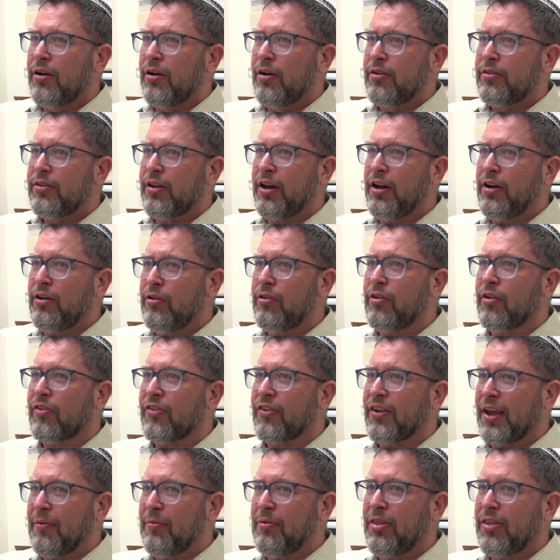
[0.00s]
Did he do the
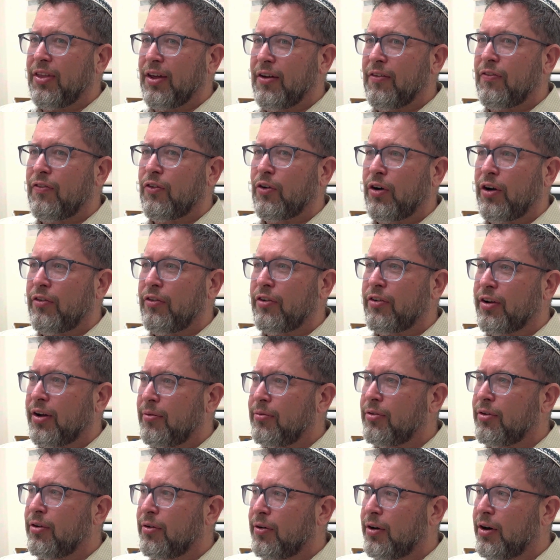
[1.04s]
same thing 400
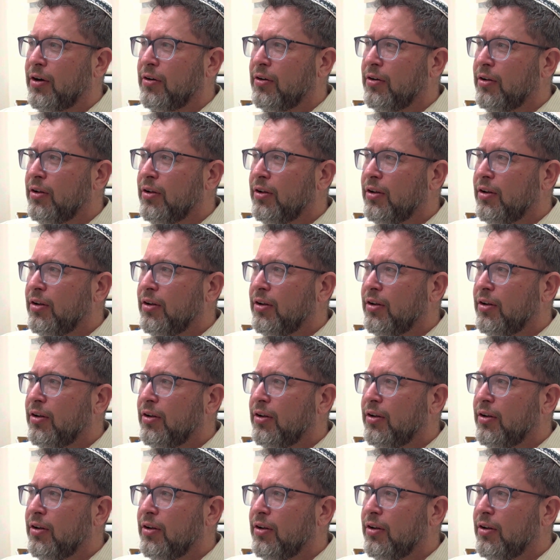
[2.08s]
times in a row?